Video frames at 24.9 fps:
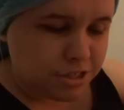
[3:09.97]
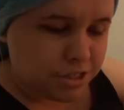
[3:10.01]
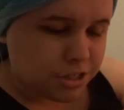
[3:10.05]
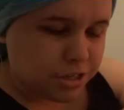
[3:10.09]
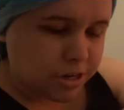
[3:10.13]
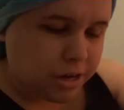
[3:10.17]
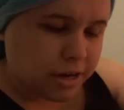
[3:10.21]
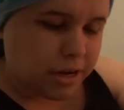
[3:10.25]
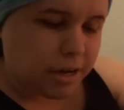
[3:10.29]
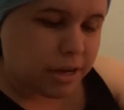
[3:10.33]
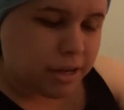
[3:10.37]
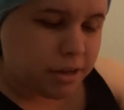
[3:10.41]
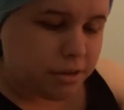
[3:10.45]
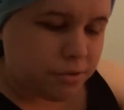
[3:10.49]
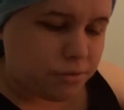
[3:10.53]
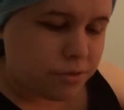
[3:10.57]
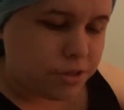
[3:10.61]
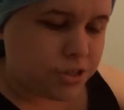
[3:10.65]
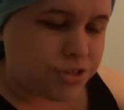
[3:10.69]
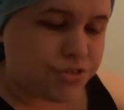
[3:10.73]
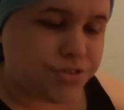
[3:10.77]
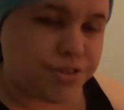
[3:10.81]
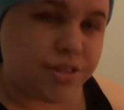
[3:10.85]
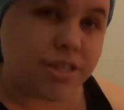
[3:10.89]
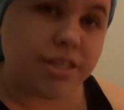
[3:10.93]
train,
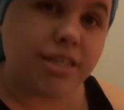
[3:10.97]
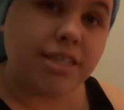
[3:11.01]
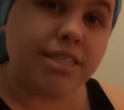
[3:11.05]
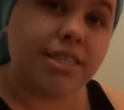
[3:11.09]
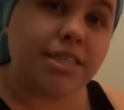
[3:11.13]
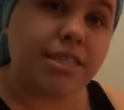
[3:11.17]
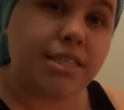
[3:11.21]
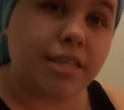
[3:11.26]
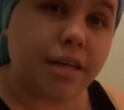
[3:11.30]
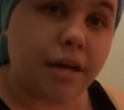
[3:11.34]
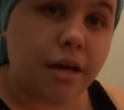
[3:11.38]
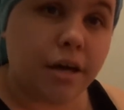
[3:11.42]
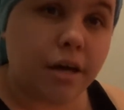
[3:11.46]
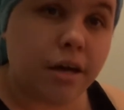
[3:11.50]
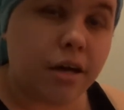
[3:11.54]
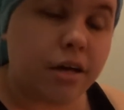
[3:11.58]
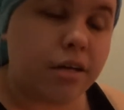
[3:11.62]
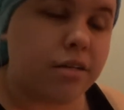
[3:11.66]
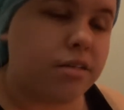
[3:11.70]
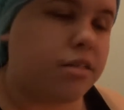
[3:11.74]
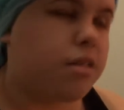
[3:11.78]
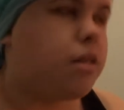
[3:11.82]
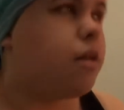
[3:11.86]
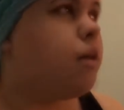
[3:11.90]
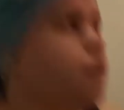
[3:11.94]
which really
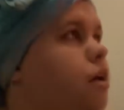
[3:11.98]
sucked,